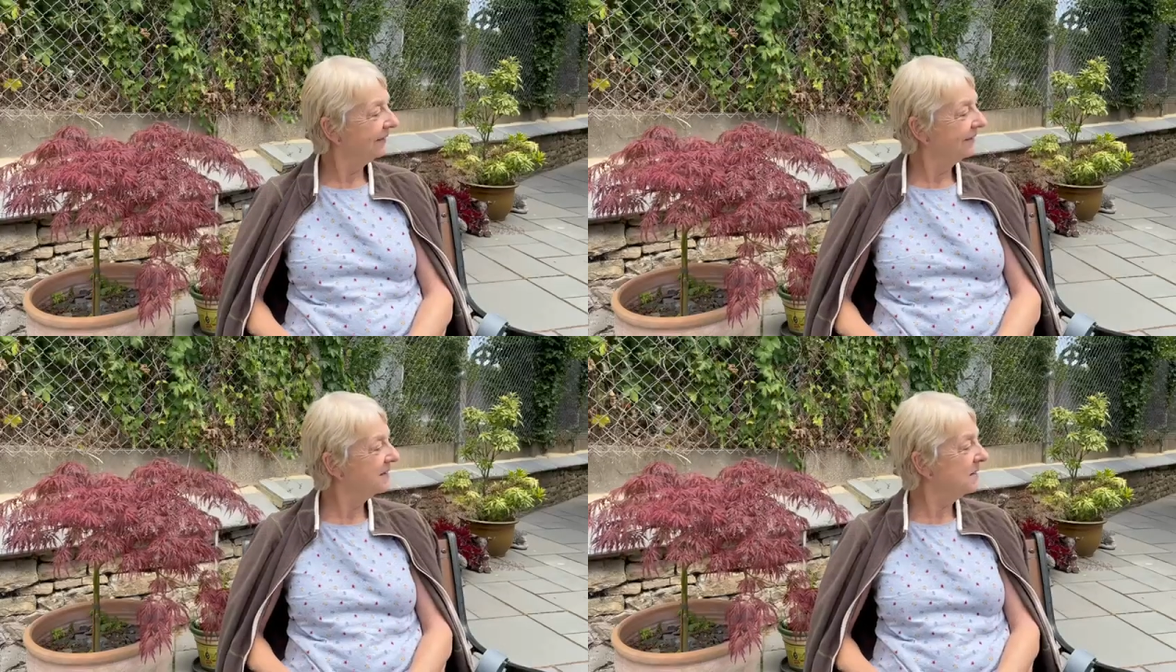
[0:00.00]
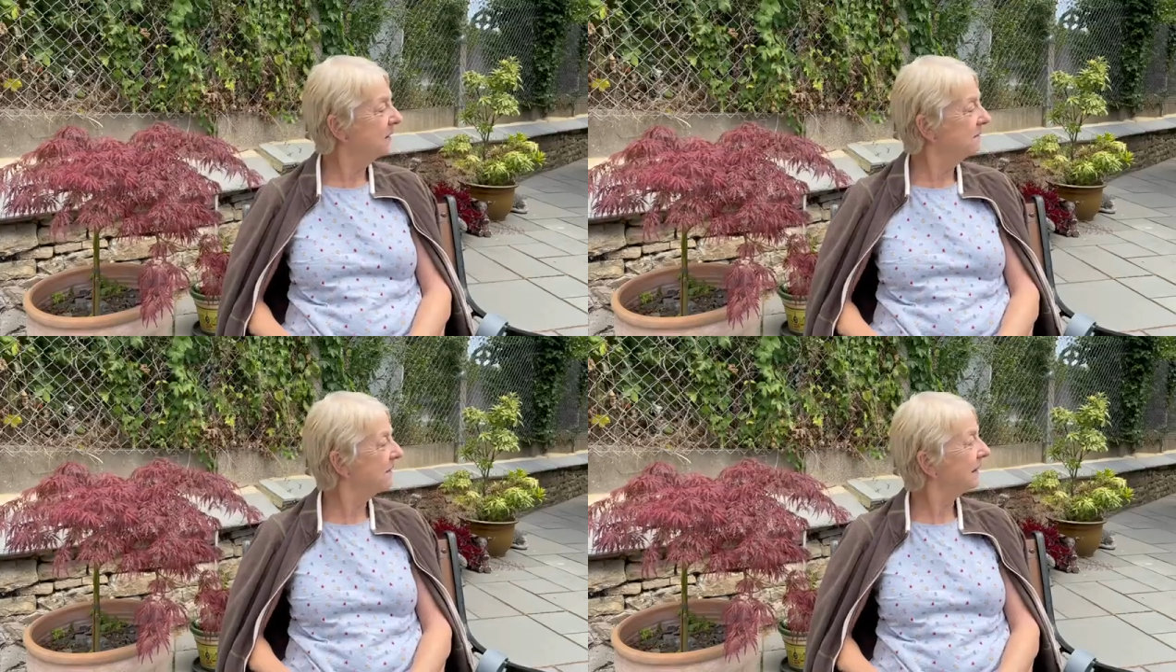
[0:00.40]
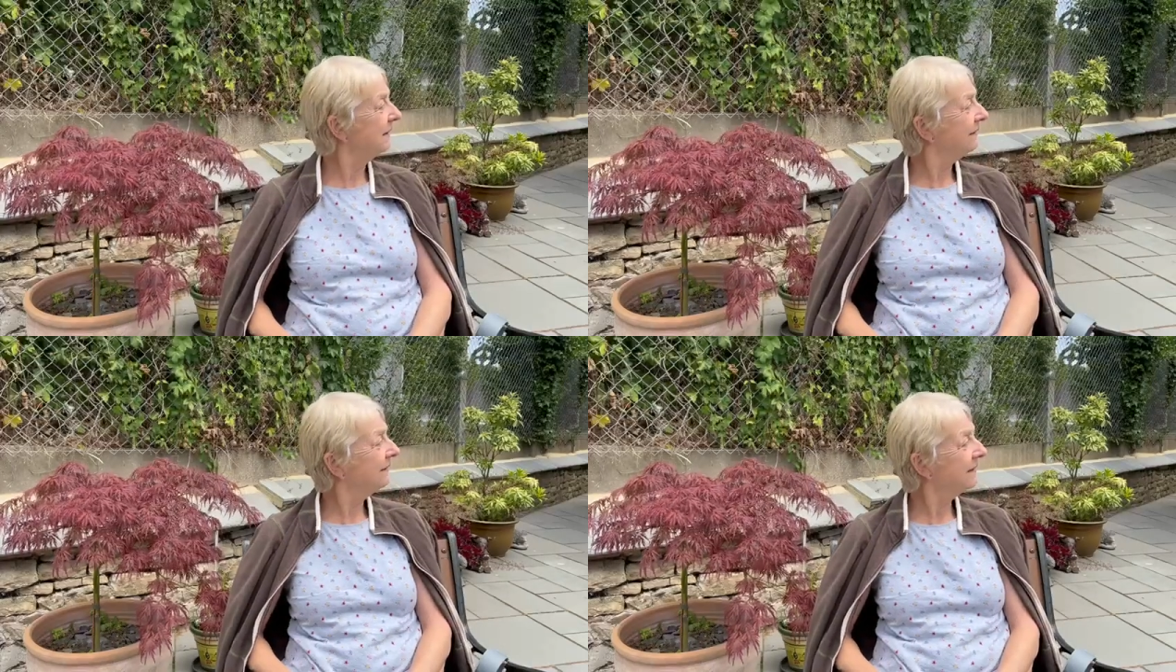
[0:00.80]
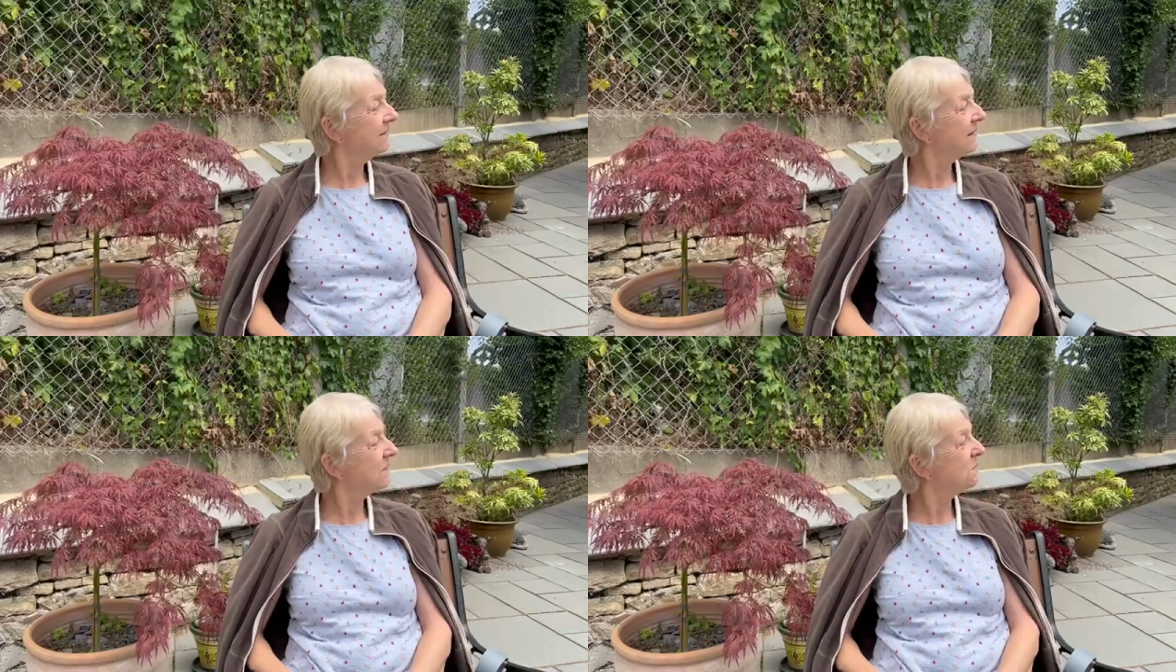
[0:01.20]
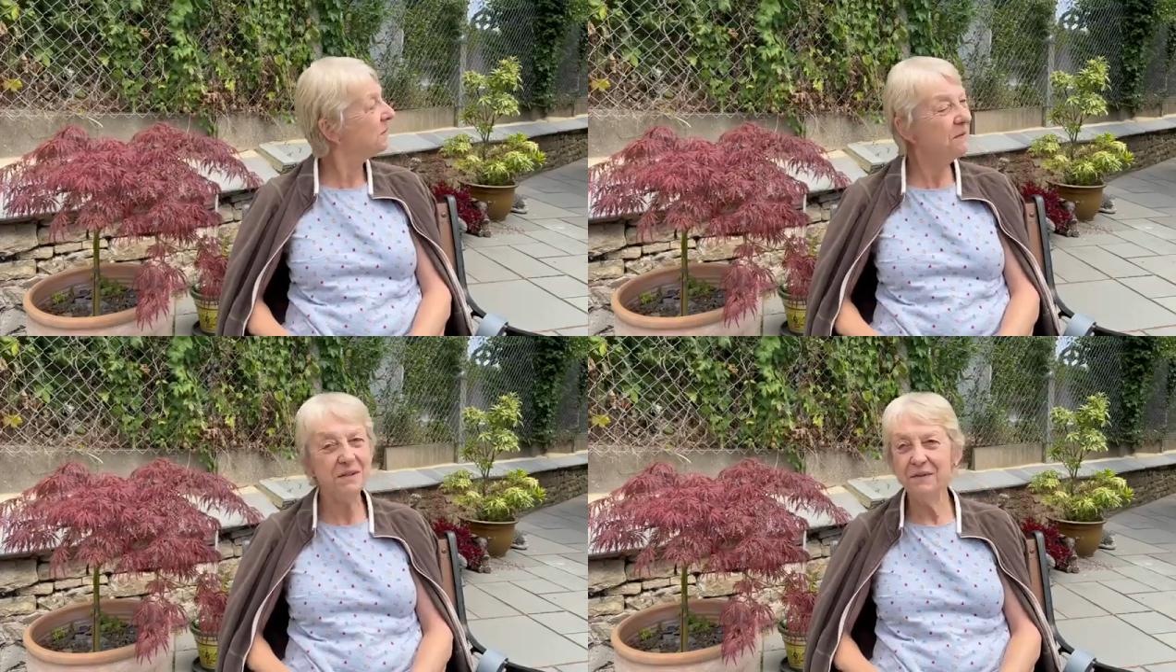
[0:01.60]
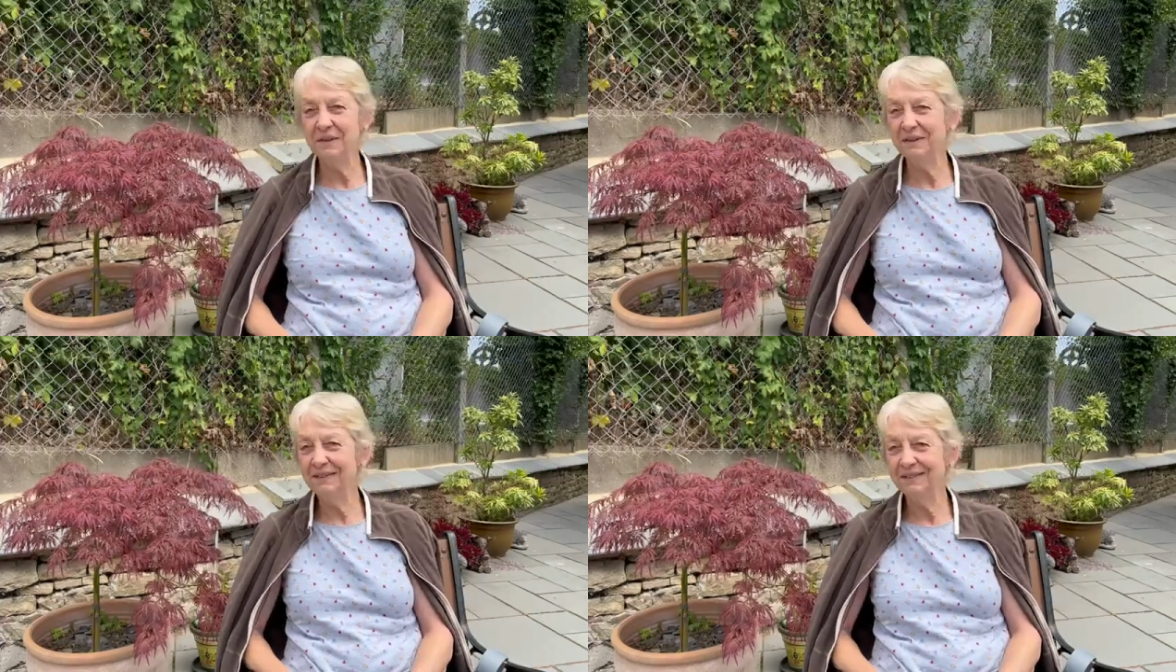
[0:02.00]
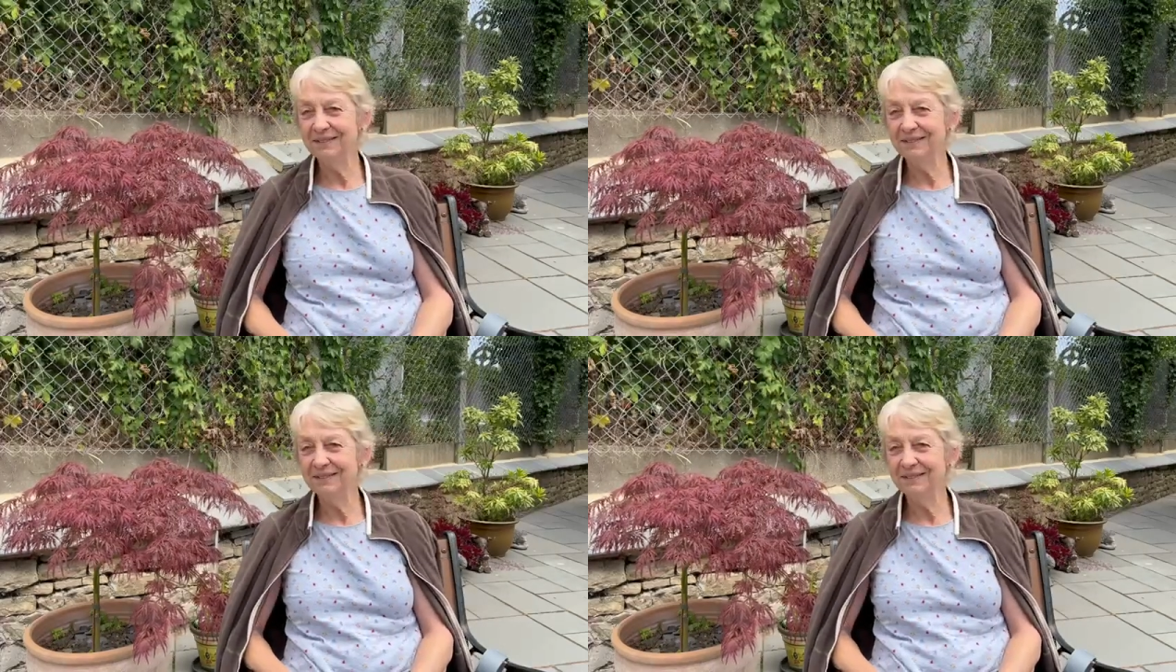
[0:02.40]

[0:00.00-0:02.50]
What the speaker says: It's lovely. It's beautiful.